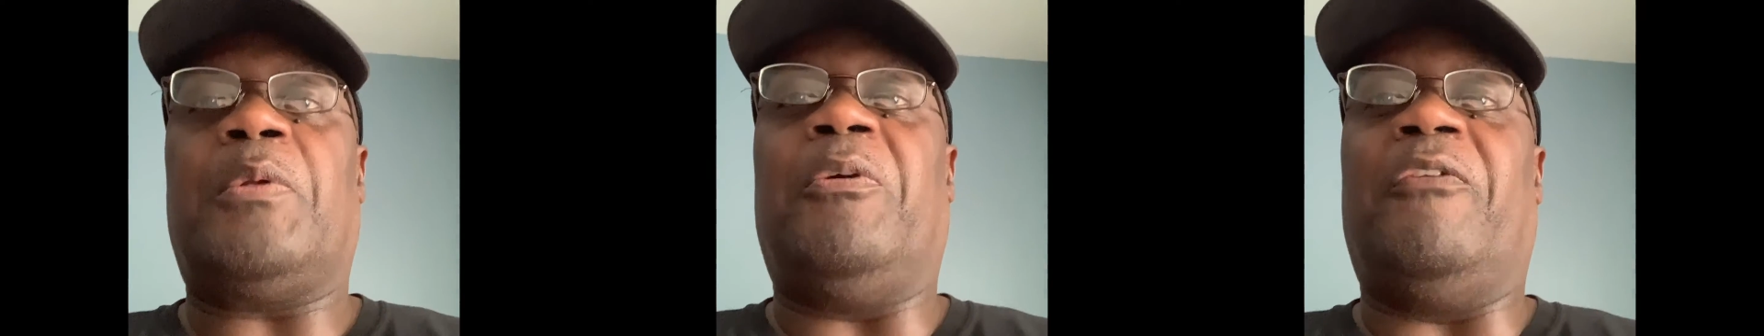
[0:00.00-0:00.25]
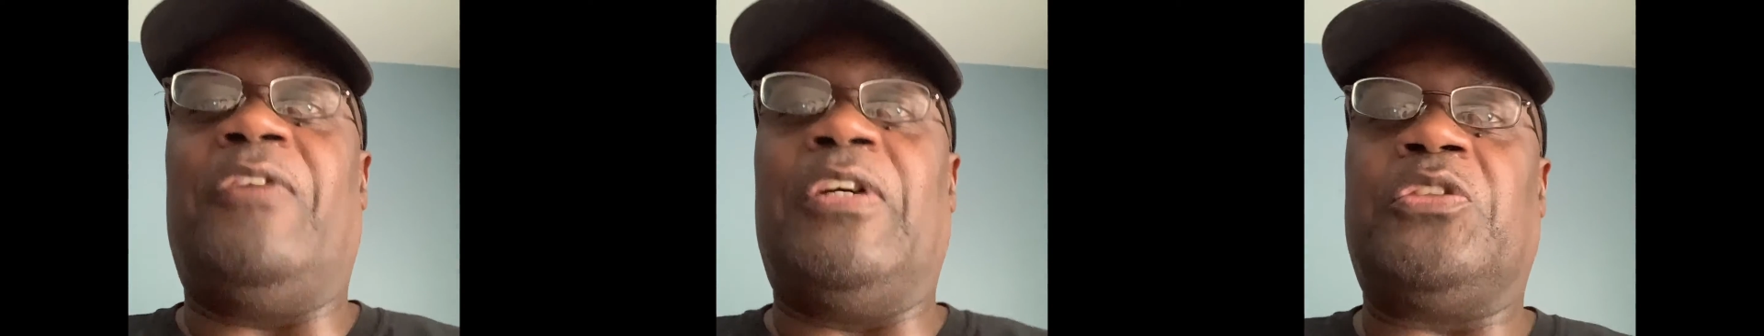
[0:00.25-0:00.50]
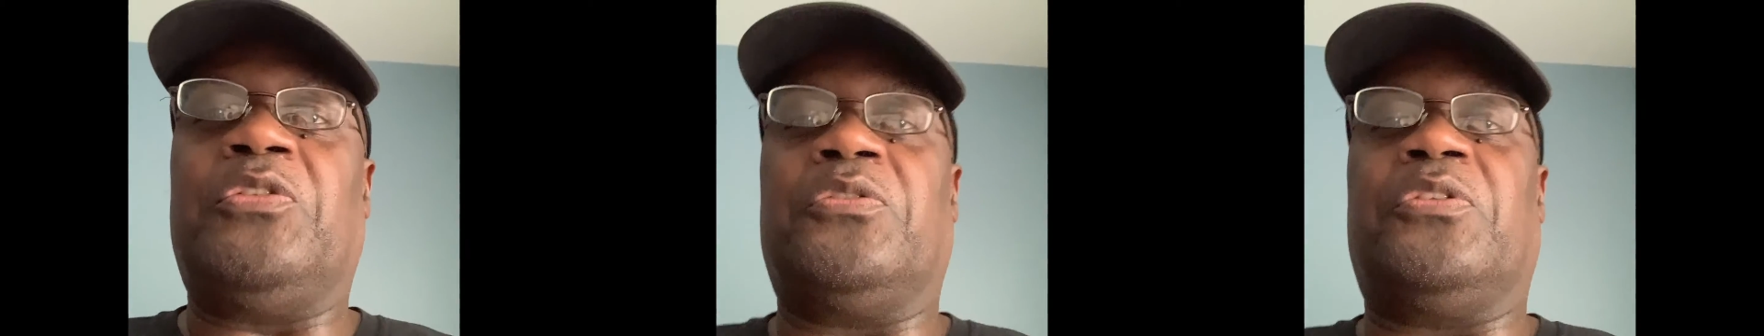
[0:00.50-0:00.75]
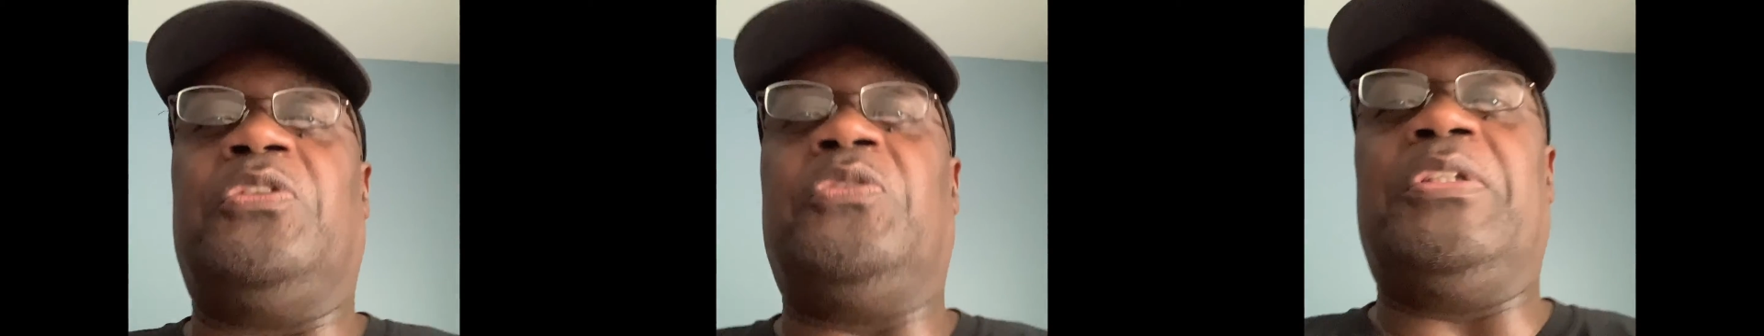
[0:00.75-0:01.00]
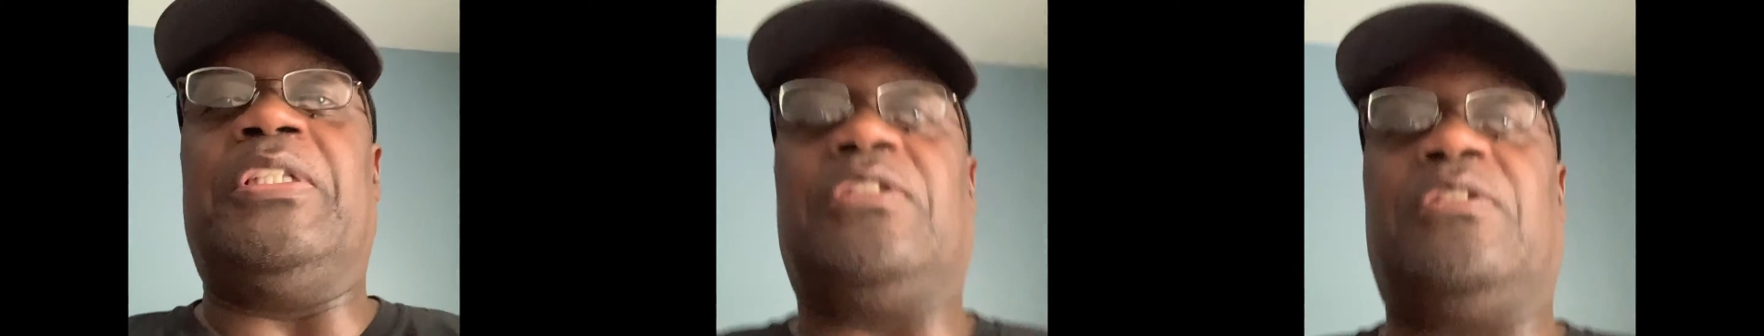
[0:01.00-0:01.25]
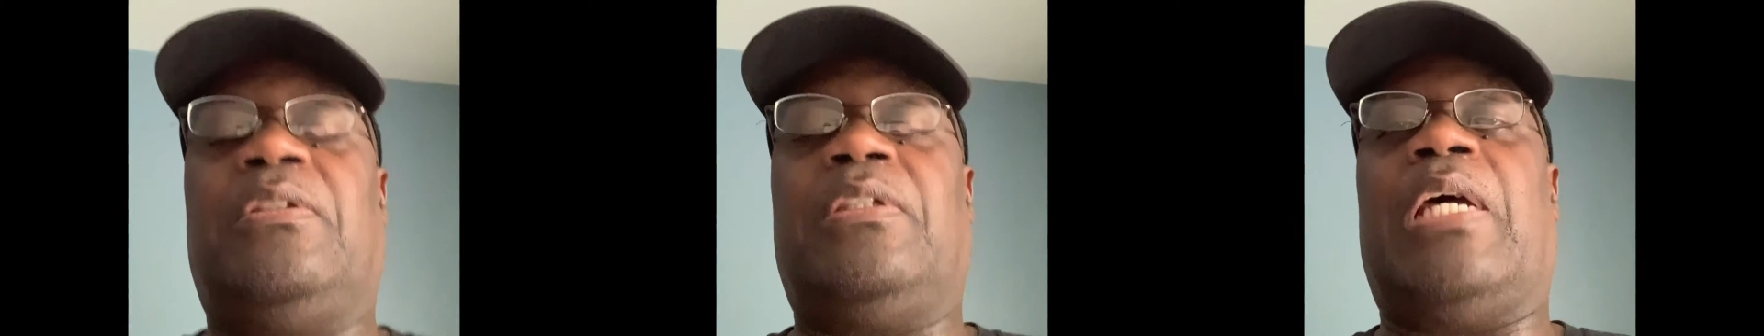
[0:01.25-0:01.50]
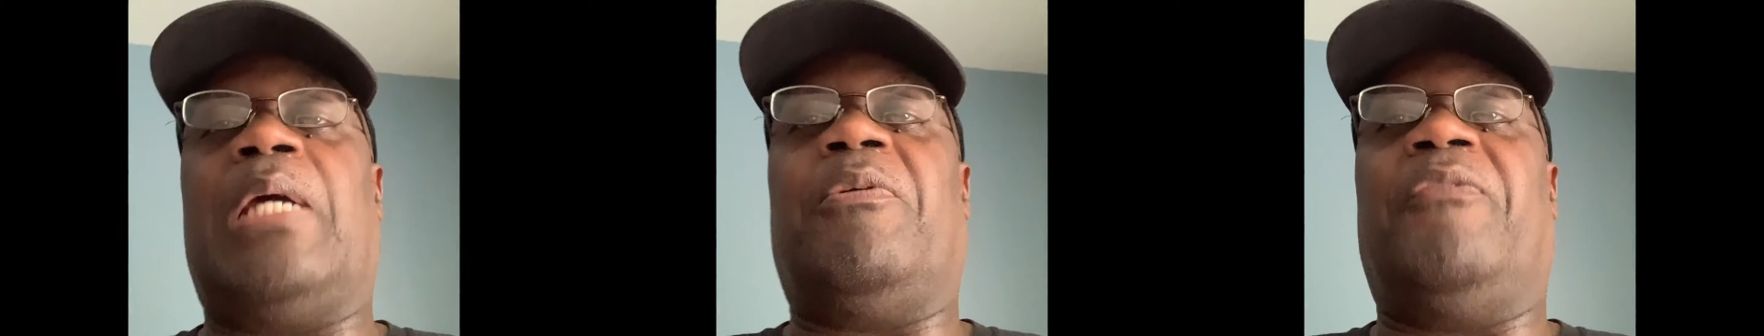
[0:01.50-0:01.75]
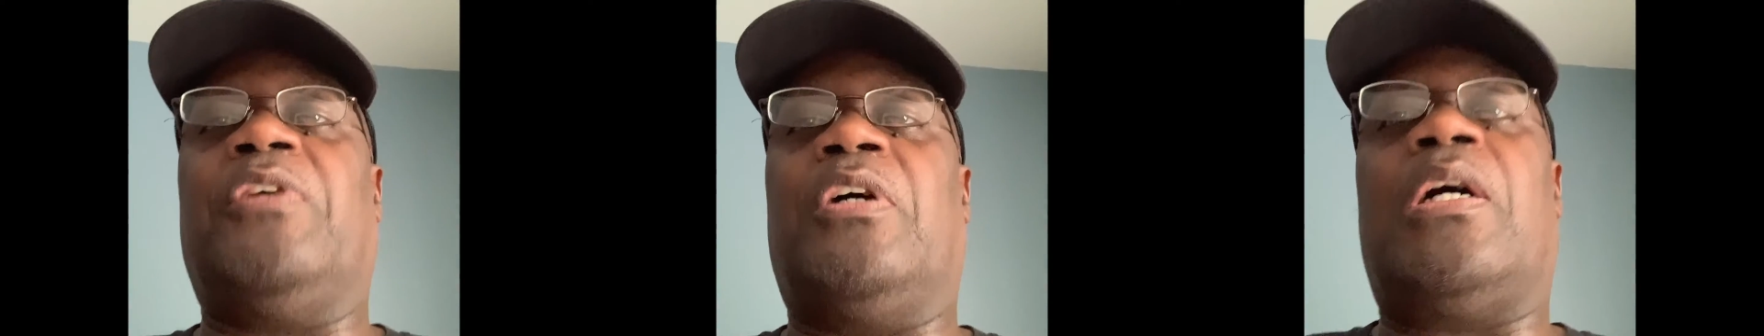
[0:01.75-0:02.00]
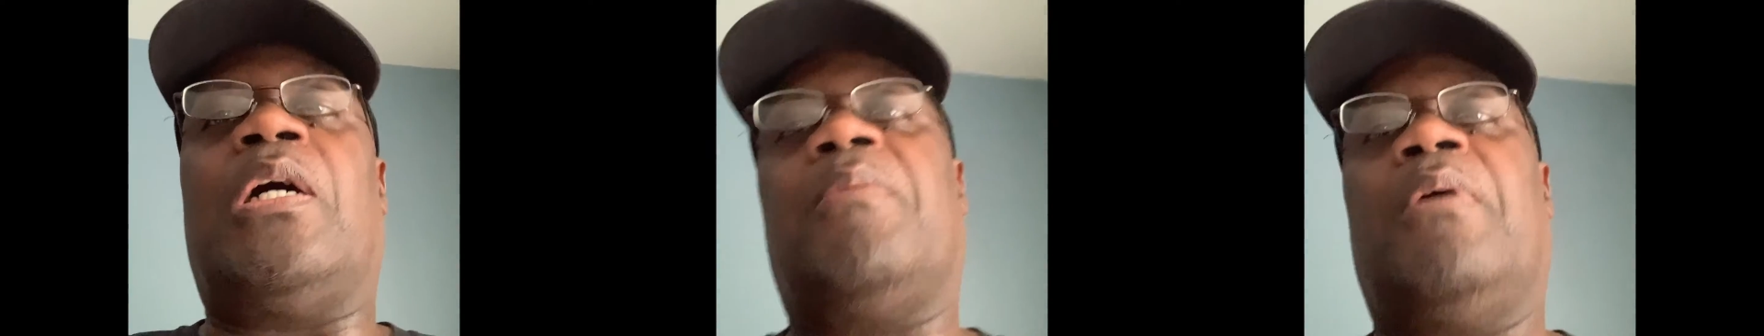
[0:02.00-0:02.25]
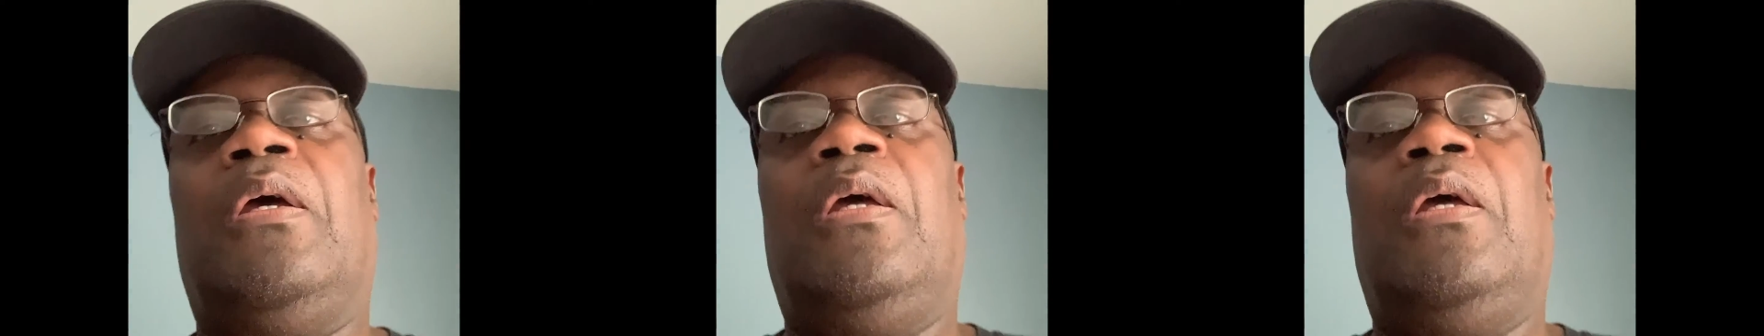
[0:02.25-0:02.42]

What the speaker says: professional to do this type of job.